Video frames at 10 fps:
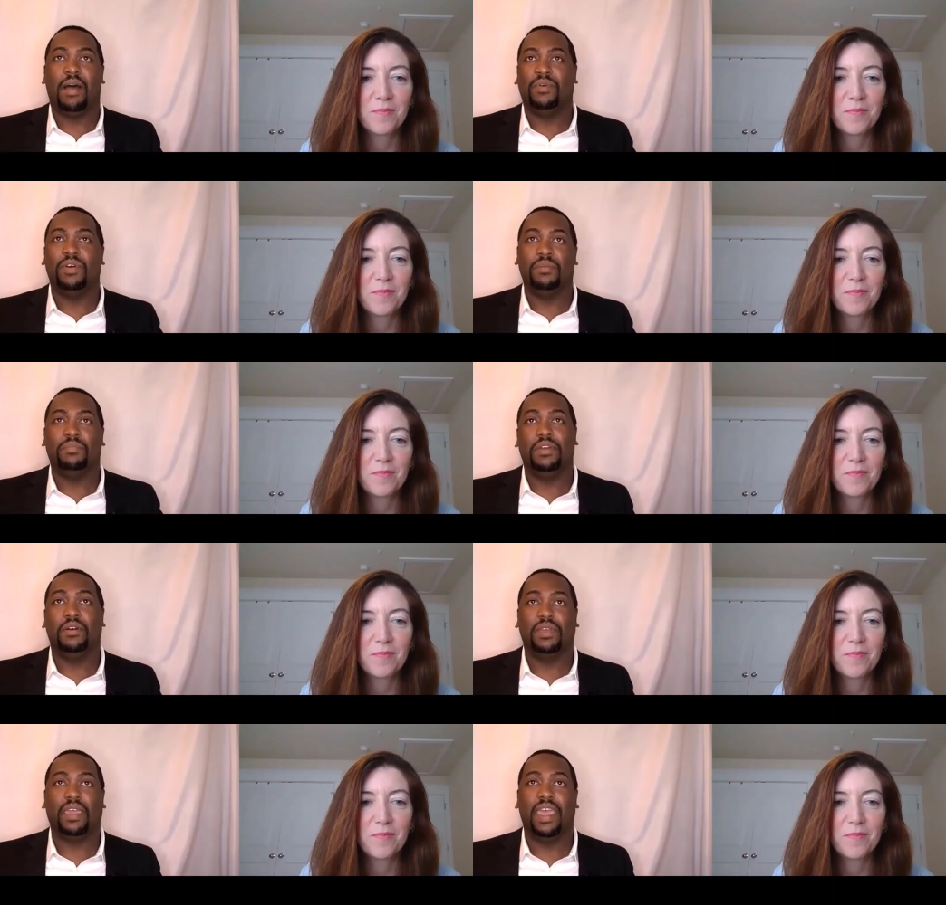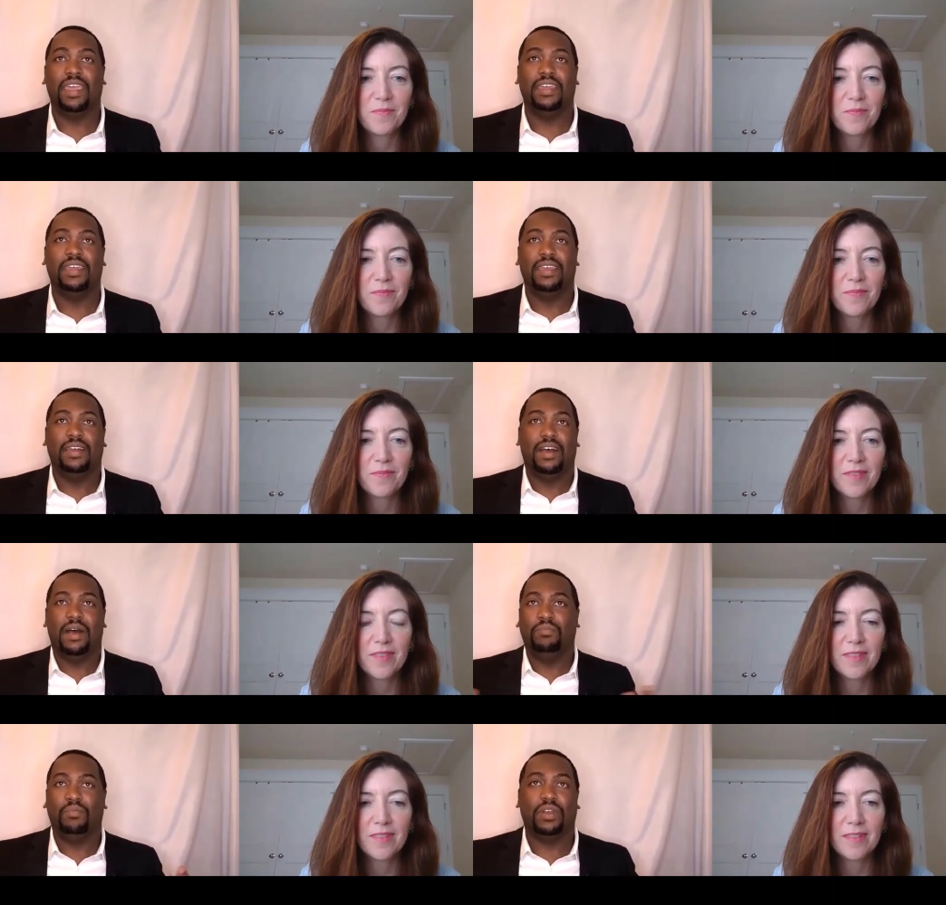Speaker 1: I'm going to be okay,
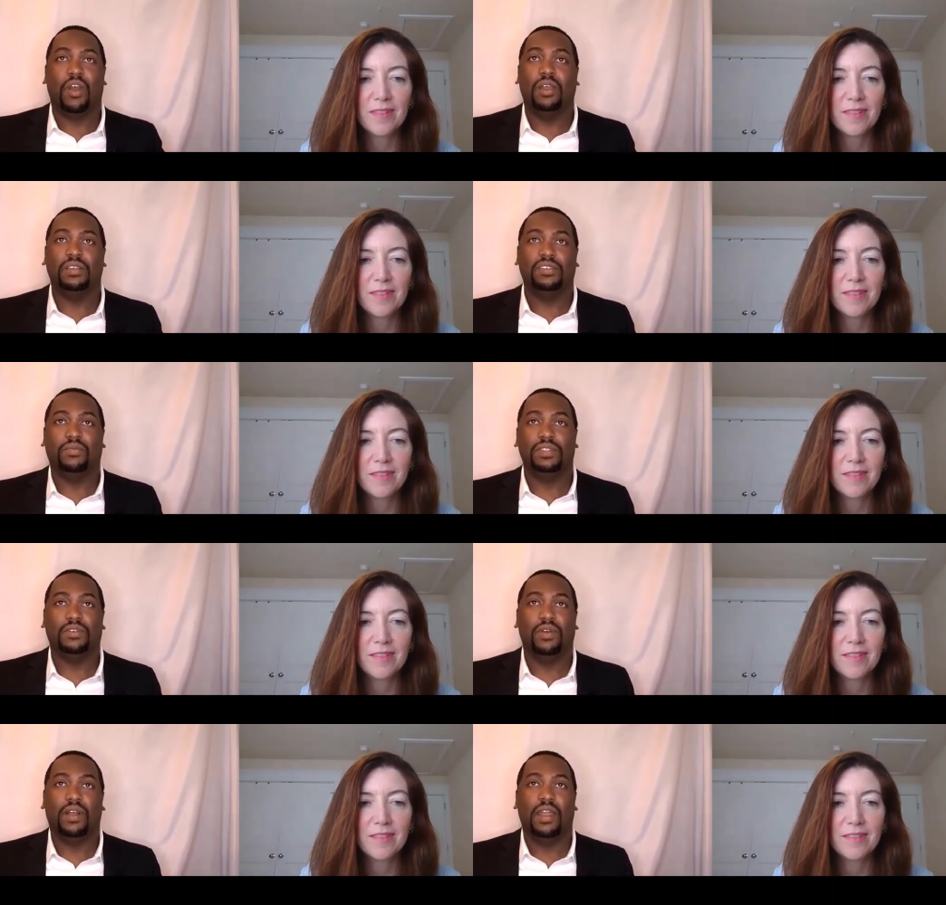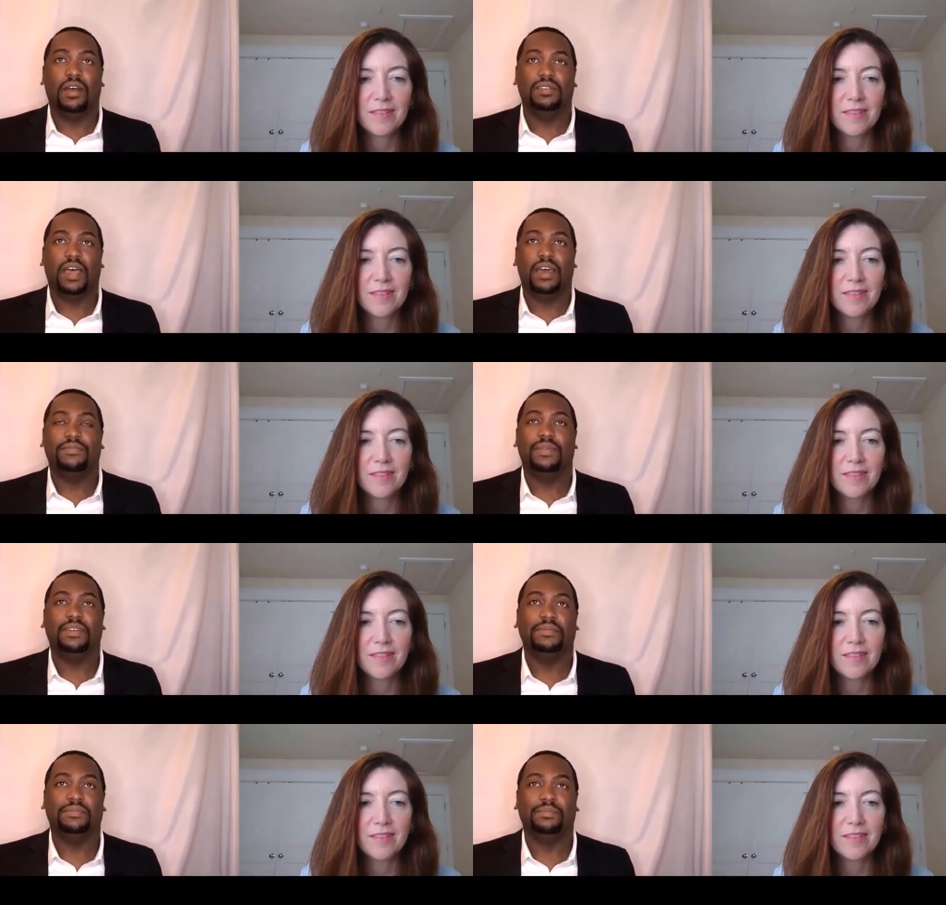um, regardless of what's going on outside of
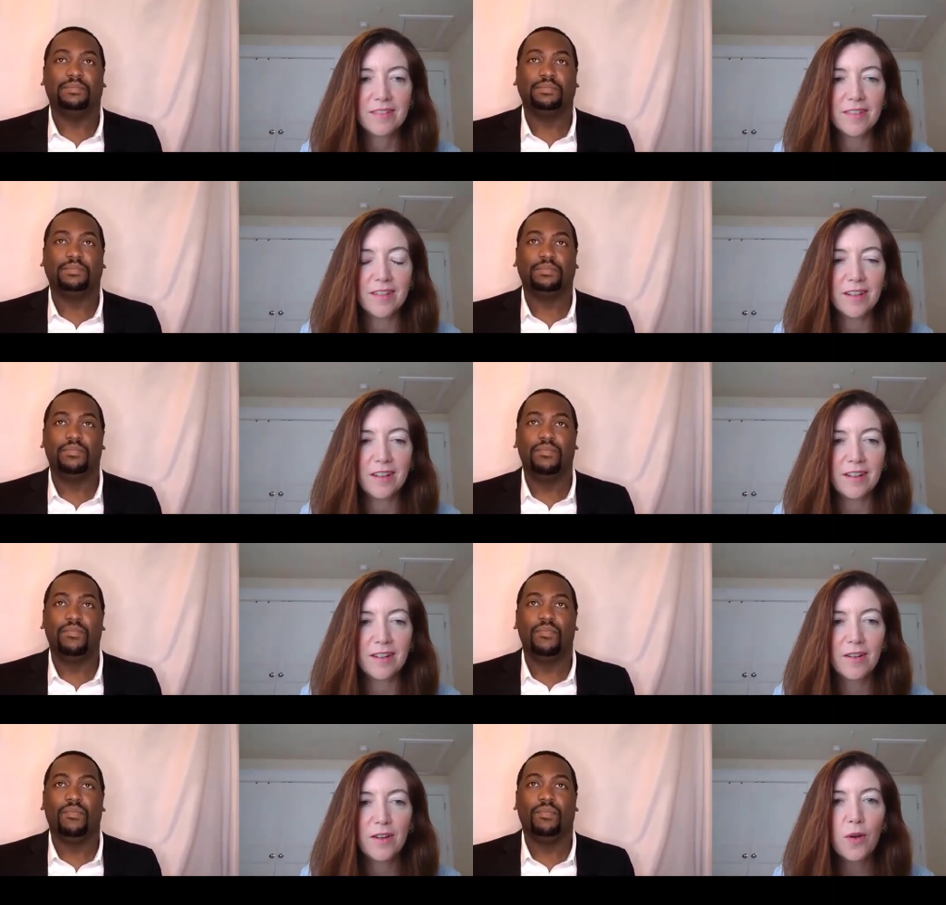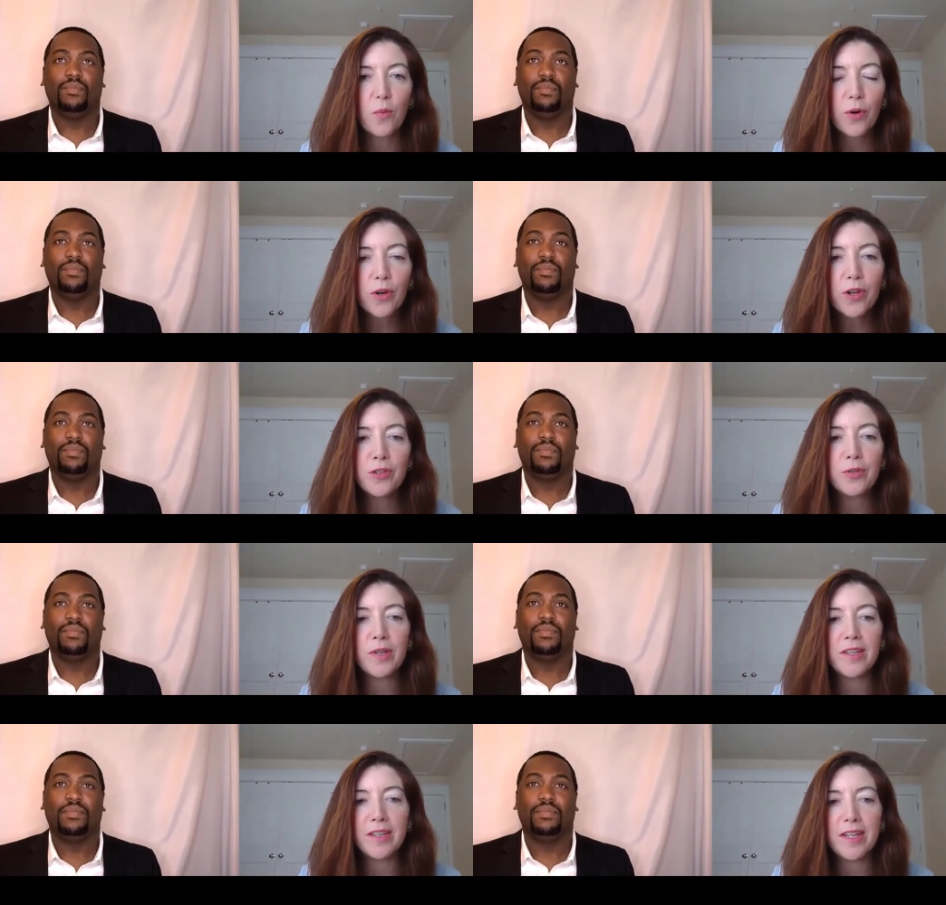
Speaker 2: me. Yeah. What are you
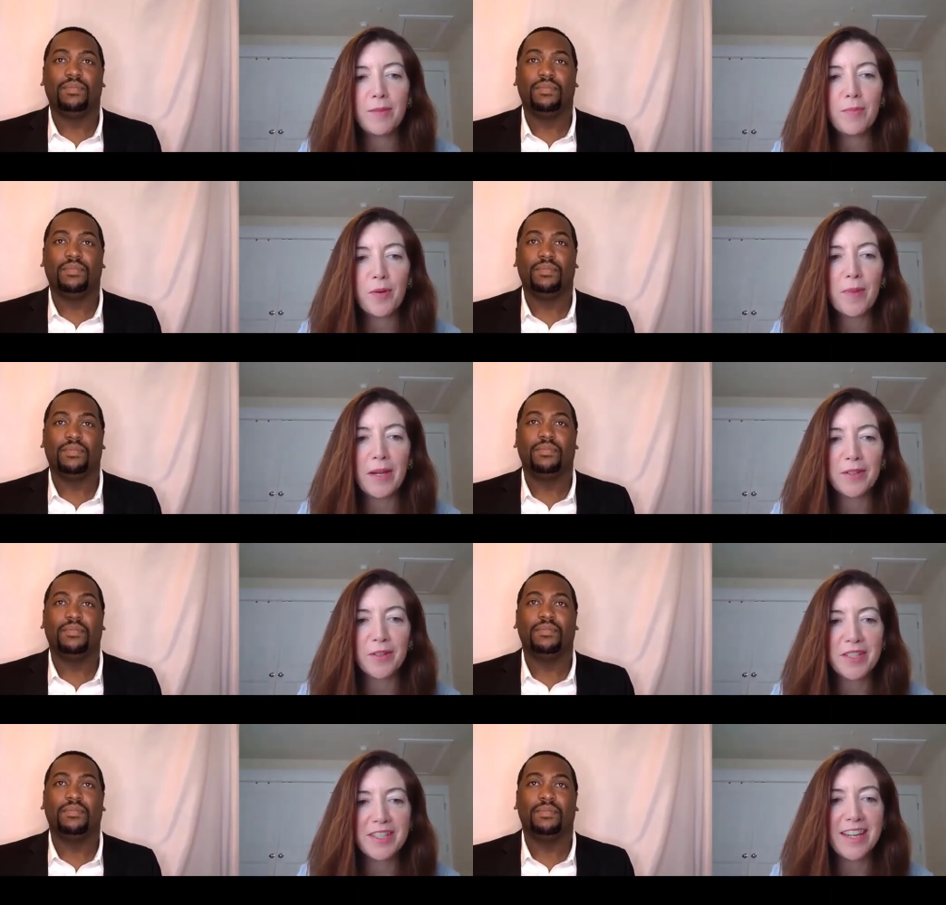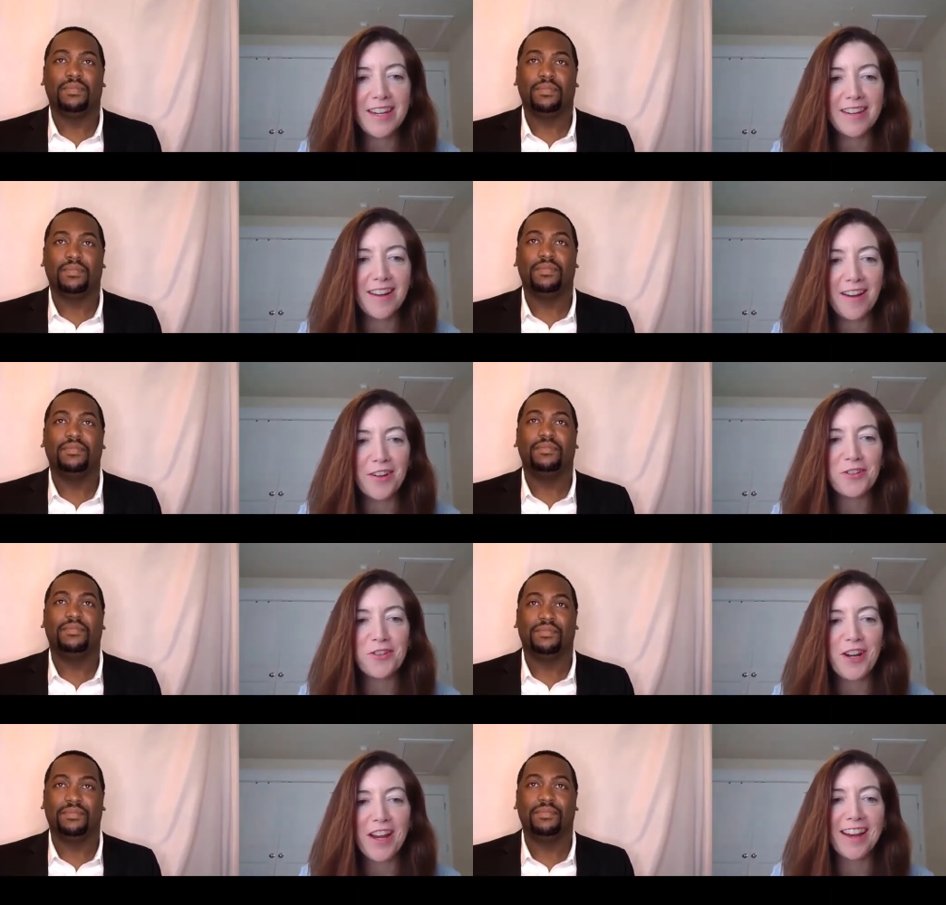doing to keep your mental state on
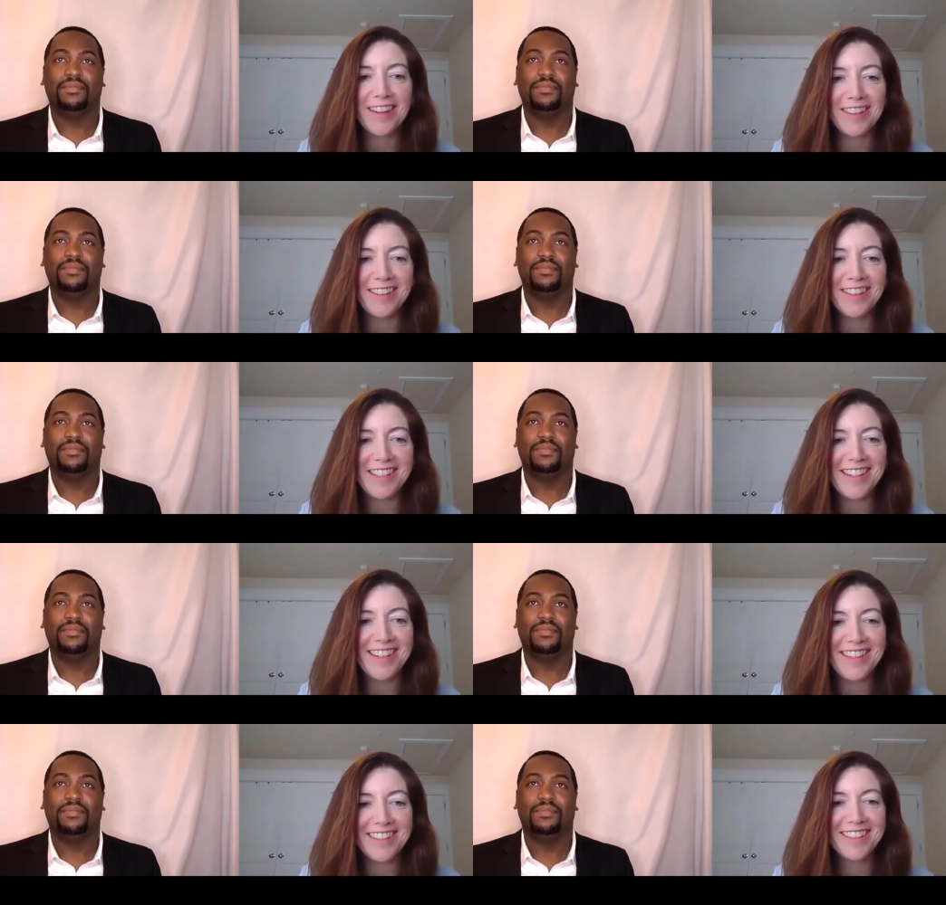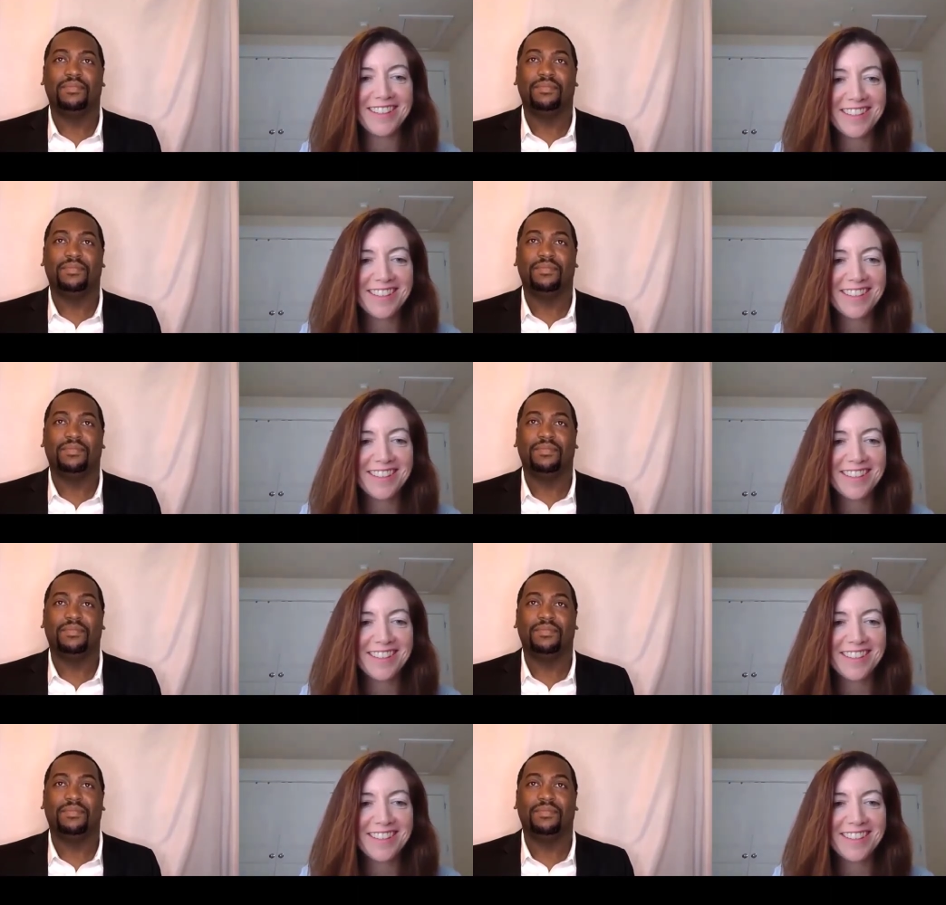track these days?